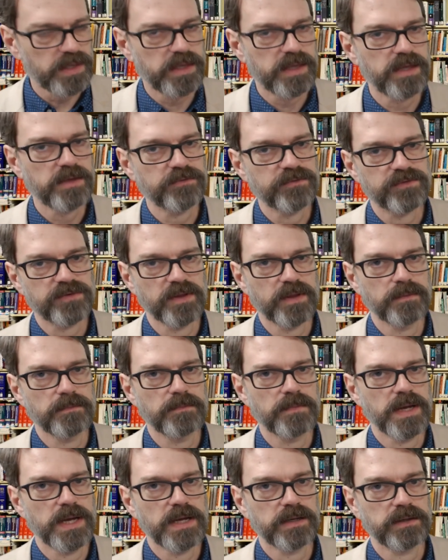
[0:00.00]
give
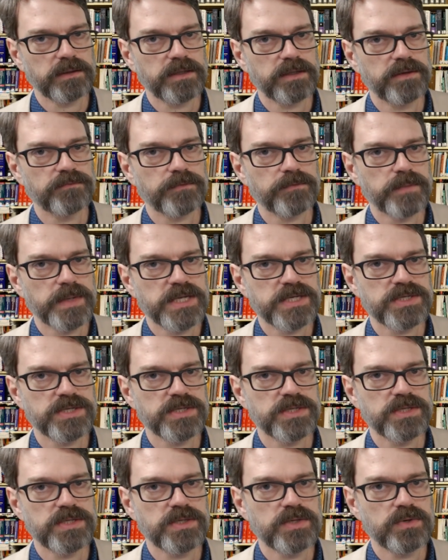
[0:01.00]
some uh,
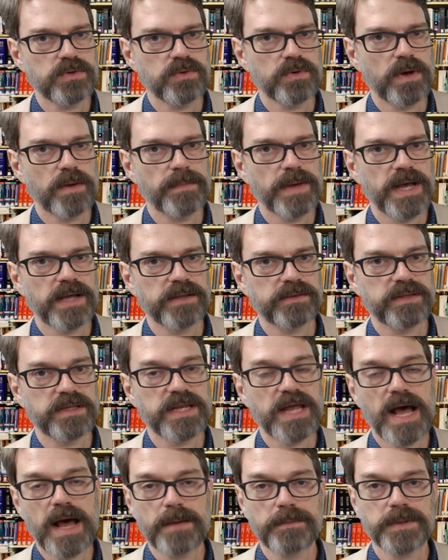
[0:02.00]
information to you about the
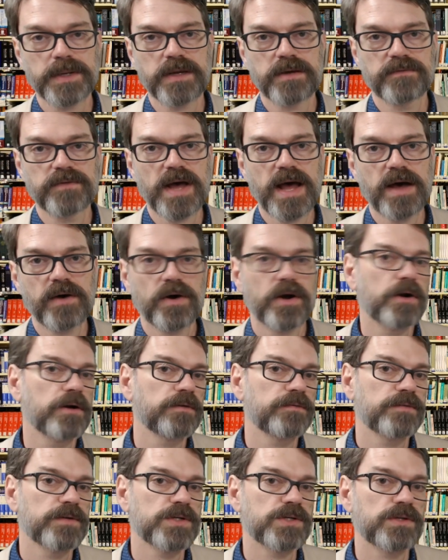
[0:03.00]
topic of how
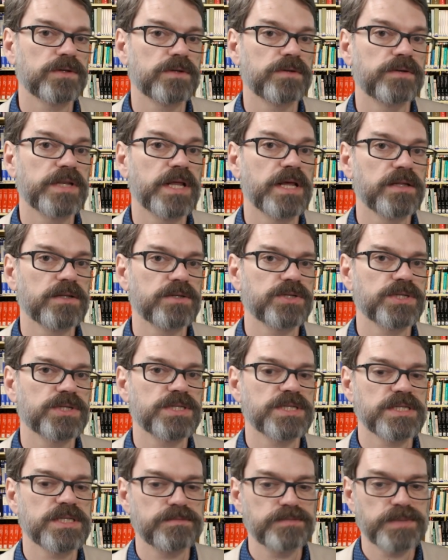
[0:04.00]
artificial
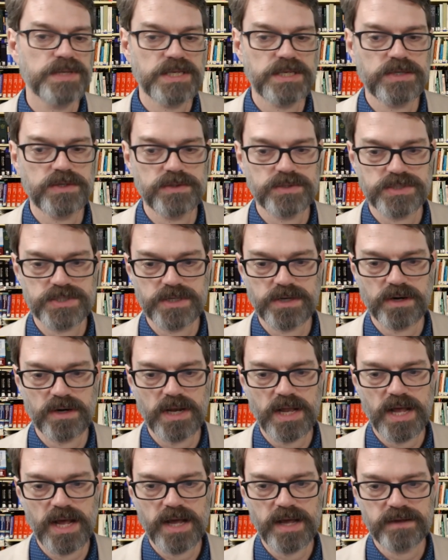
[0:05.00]
intelligence is being used in our
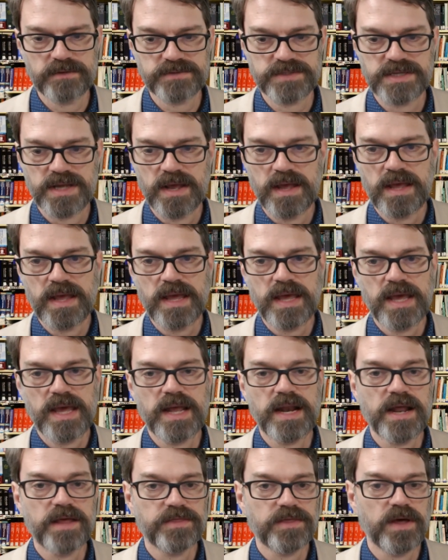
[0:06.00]
lives.
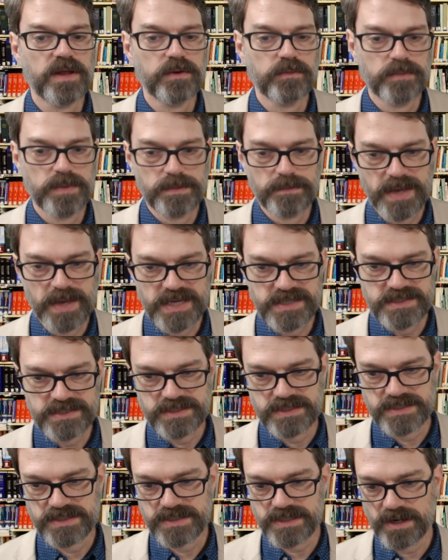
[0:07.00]
And I thought it would be
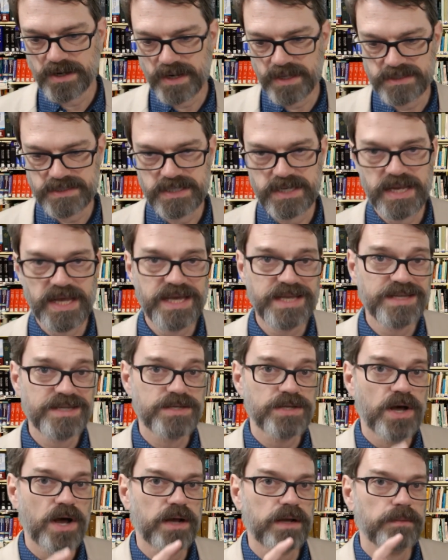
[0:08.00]
best to start out today to
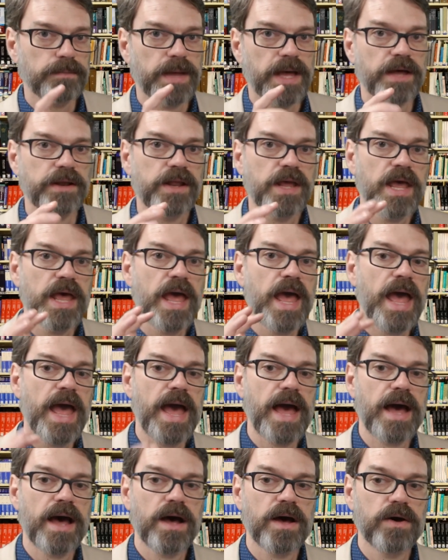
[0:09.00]
talk about
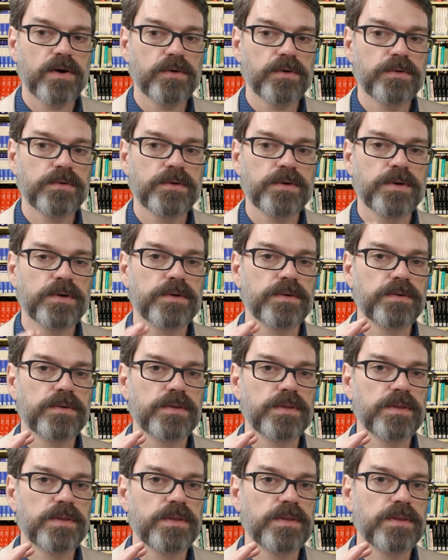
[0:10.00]
how
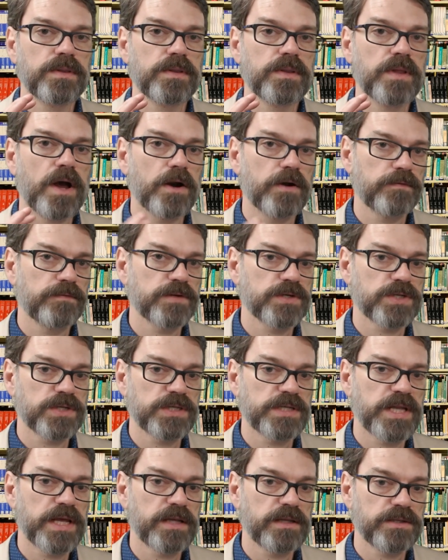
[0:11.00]
artificial
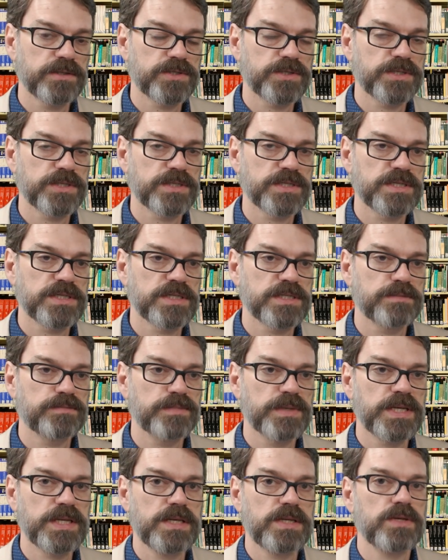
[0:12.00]
intelligence is
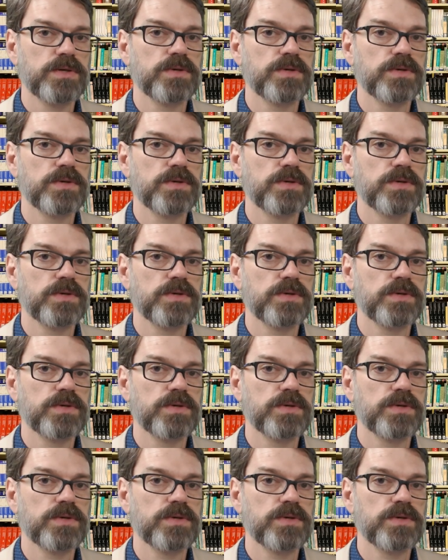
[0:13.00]
being